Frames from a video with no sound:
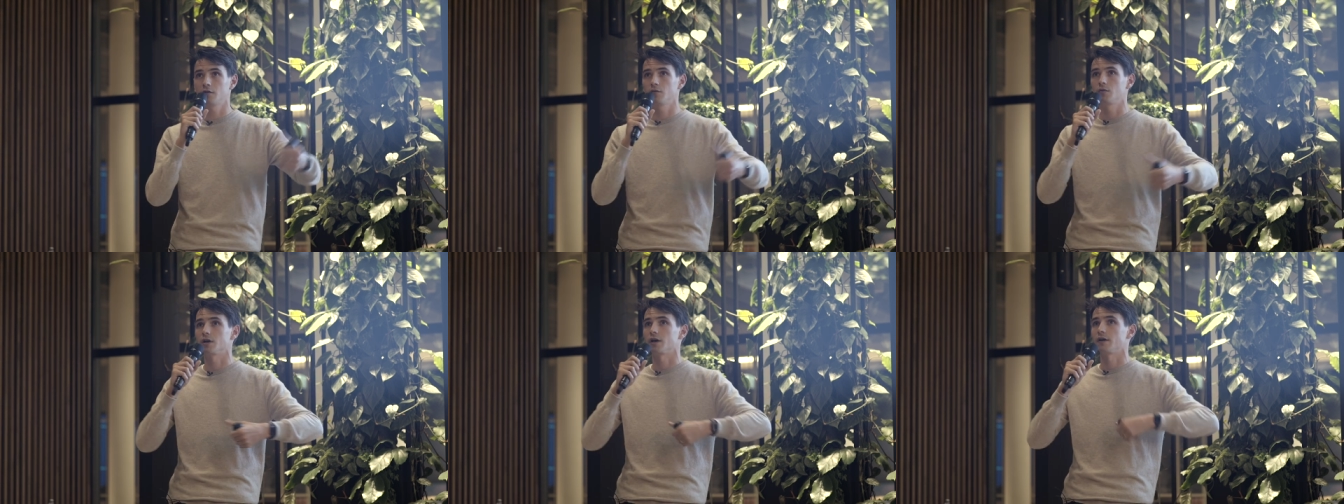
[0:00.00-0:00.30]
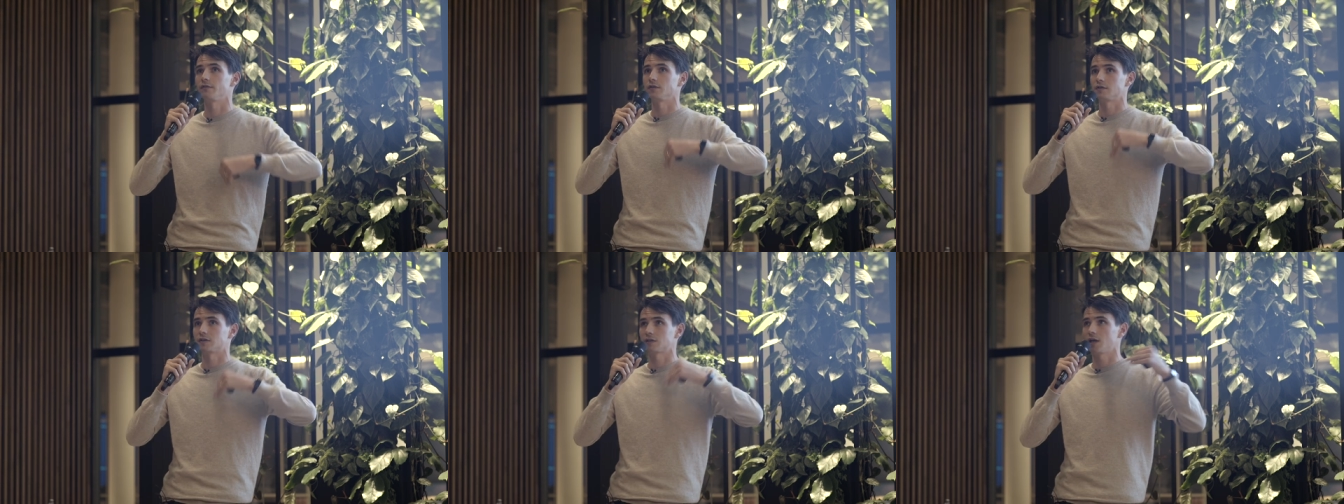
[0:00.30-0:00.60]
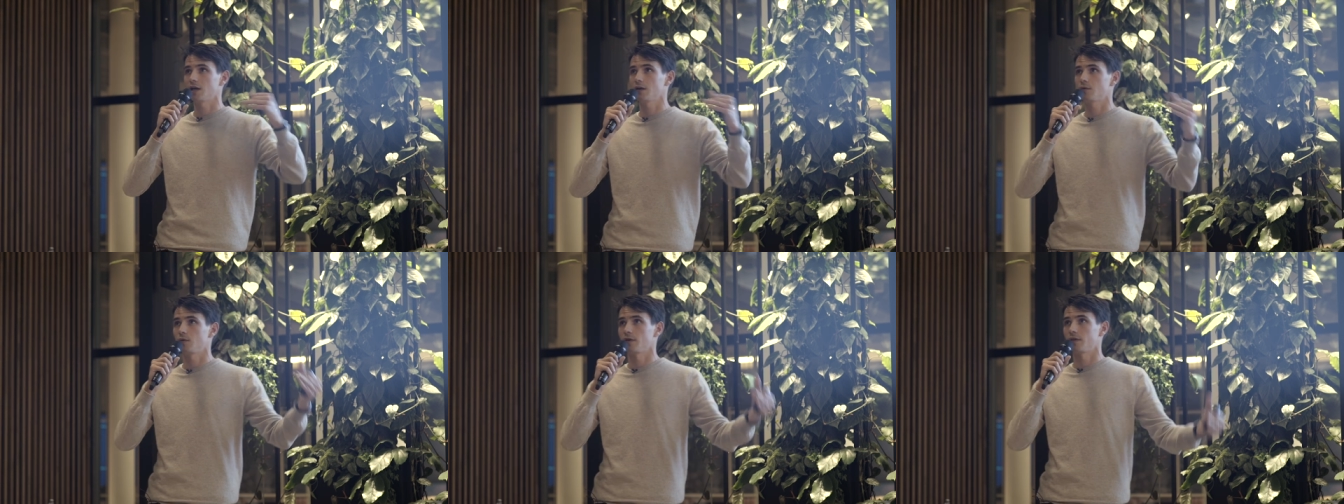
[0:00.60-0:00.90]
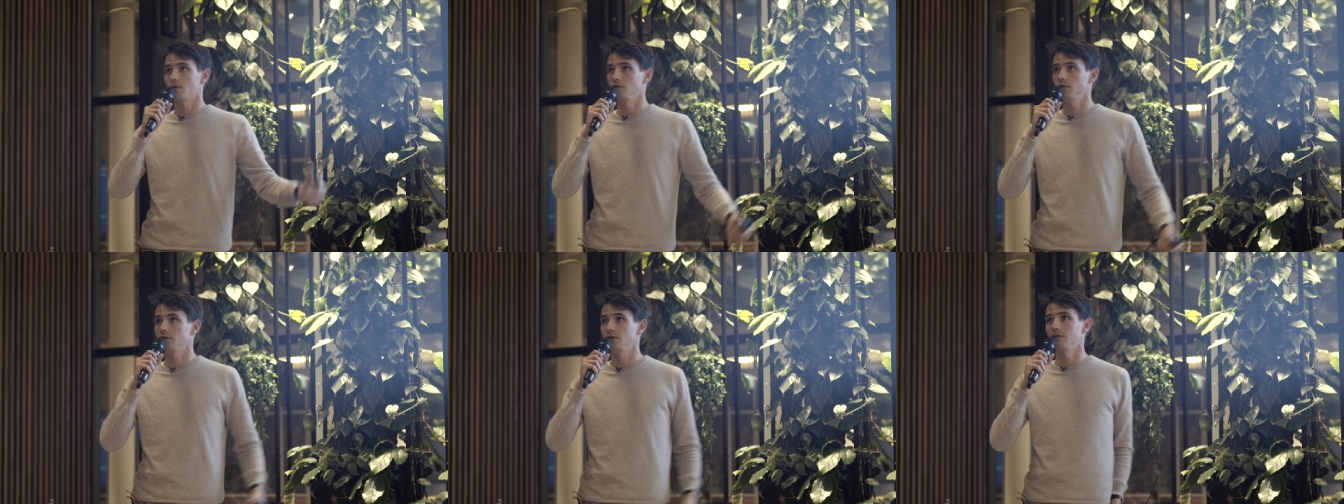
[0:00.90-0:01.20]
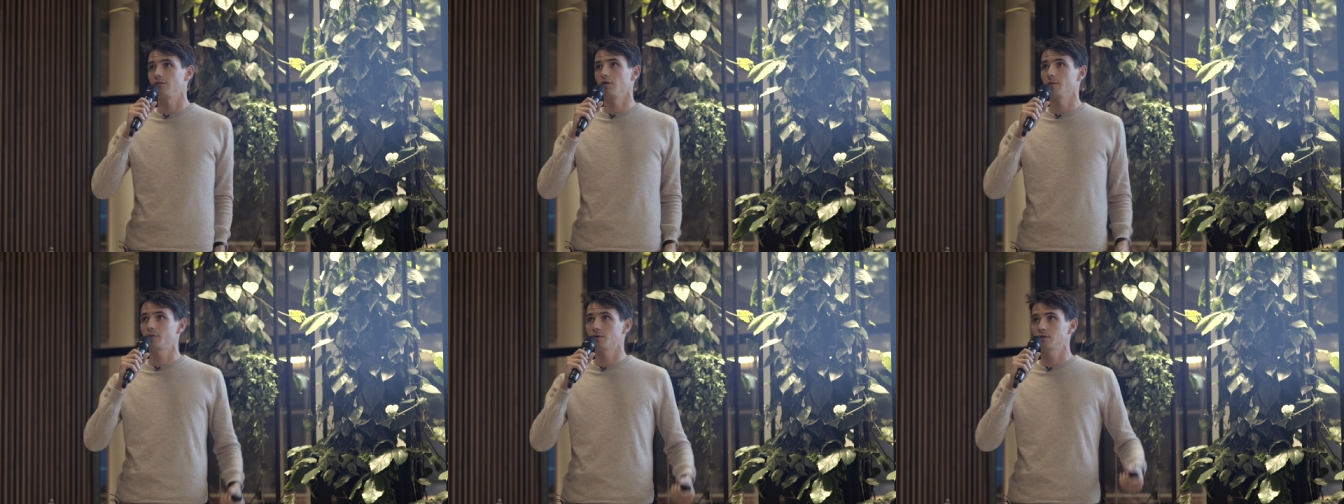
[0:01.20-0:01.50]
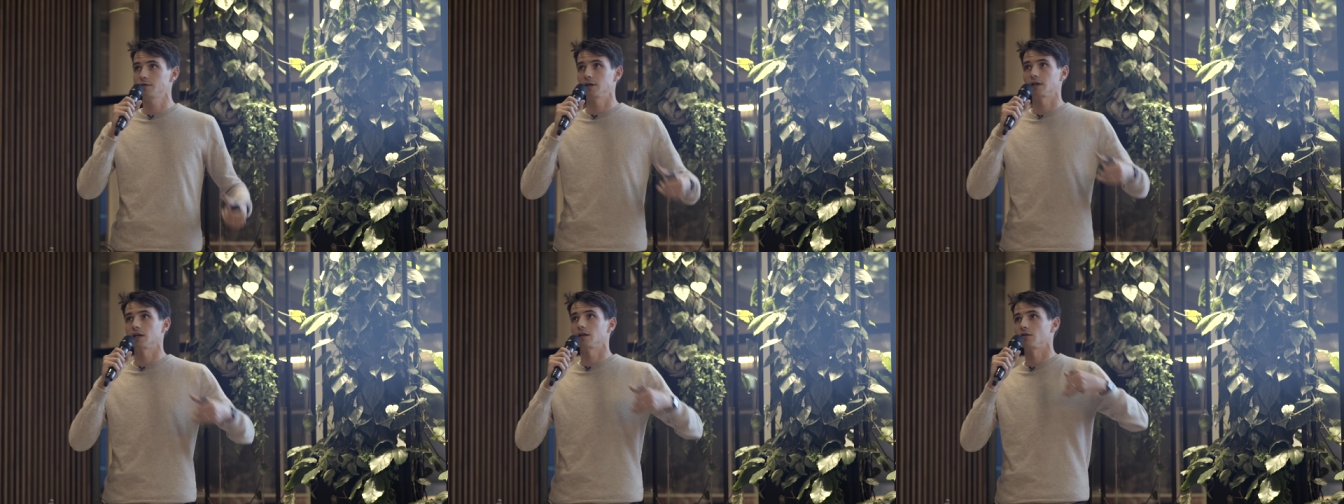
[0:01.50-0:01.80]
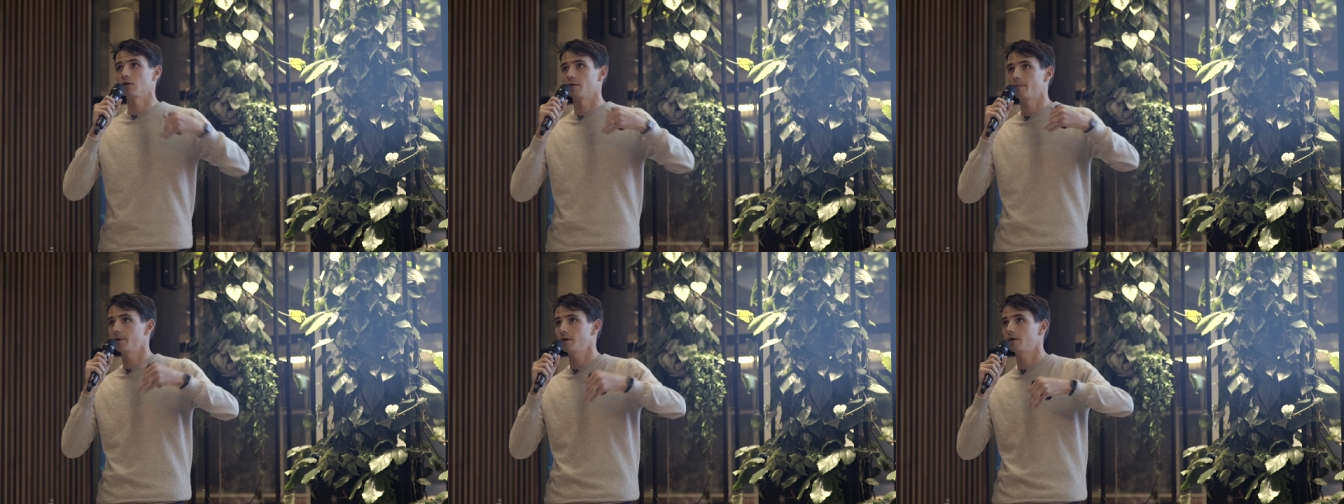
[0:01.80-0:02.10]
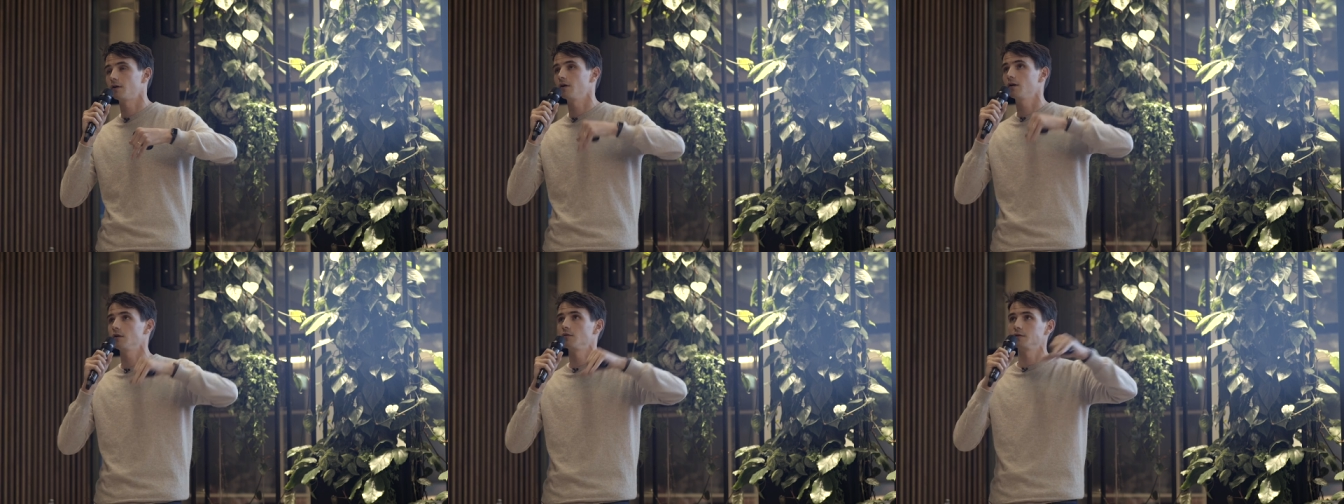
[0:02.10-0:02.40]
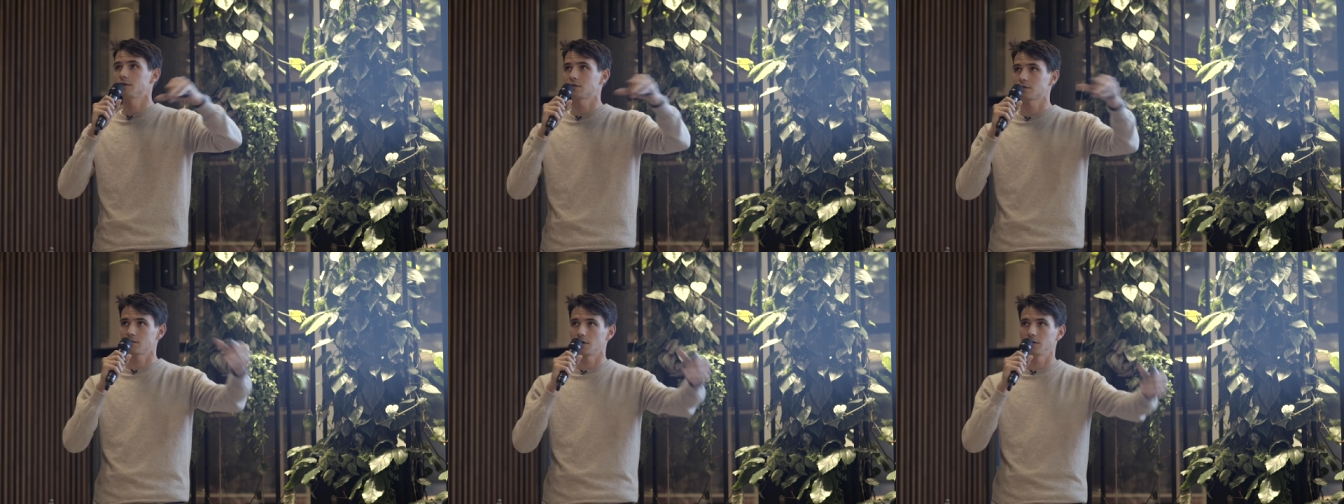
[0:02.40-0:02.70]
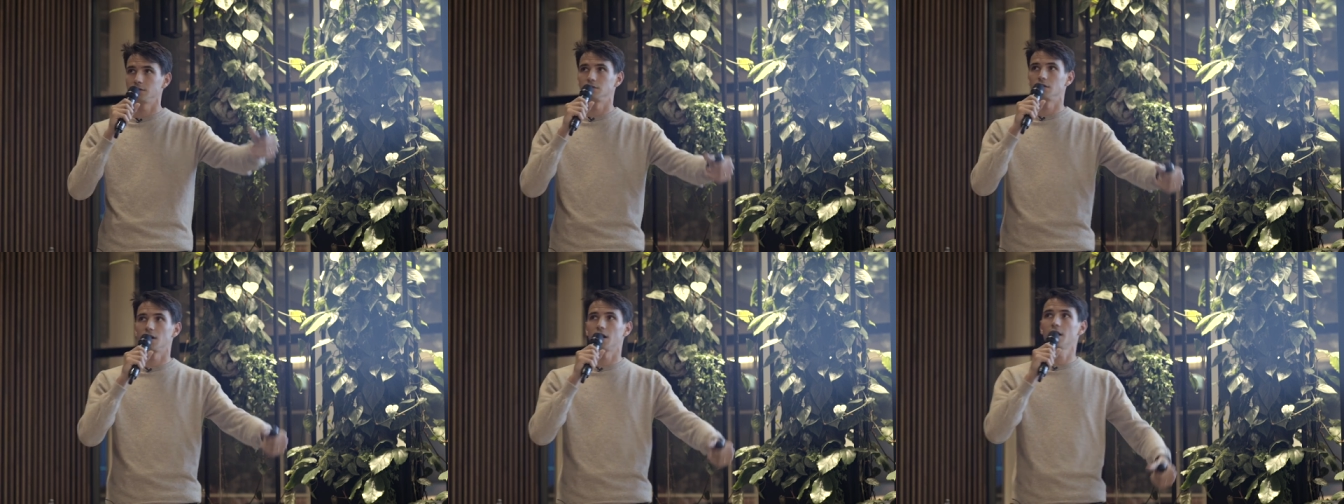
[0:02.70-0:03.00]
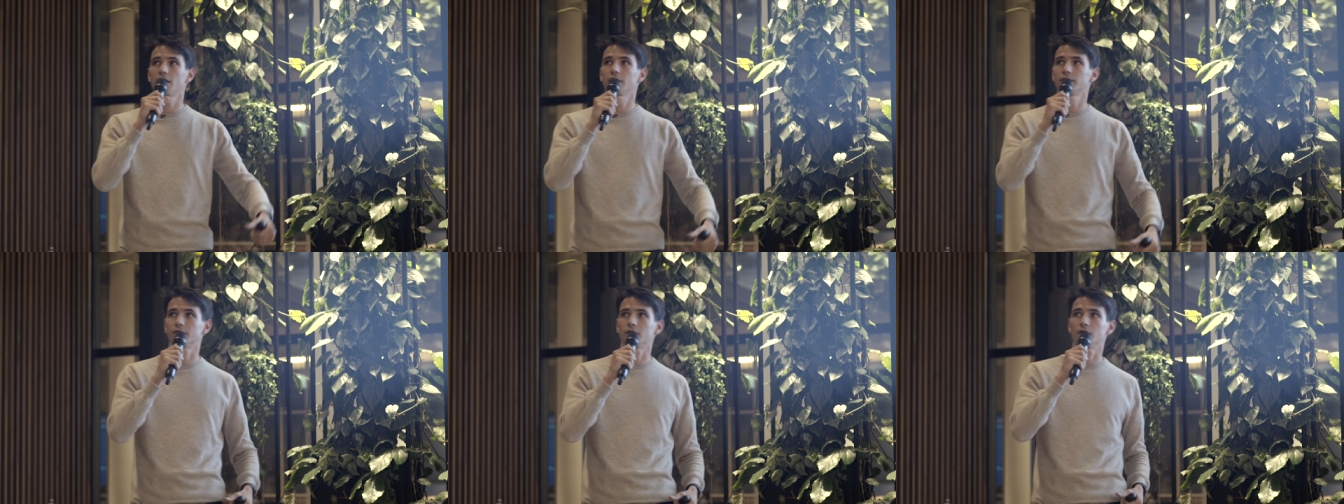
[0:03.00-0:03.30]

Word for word: We have a Slack with all the developers. They can compare, oh, which squad you have.